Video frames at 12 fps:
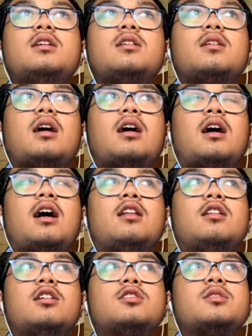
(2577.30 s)
uh, a
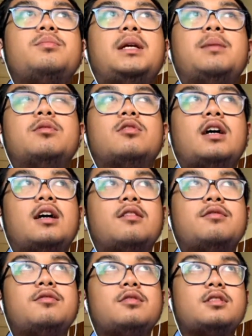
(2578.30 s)
lot of people have
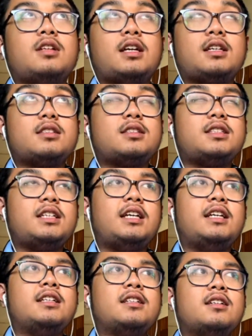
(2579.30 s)
like
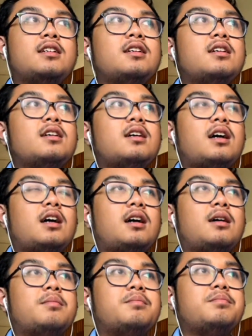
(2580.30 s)
seen
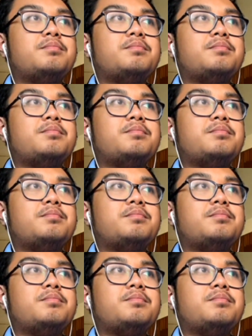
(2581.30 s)
um,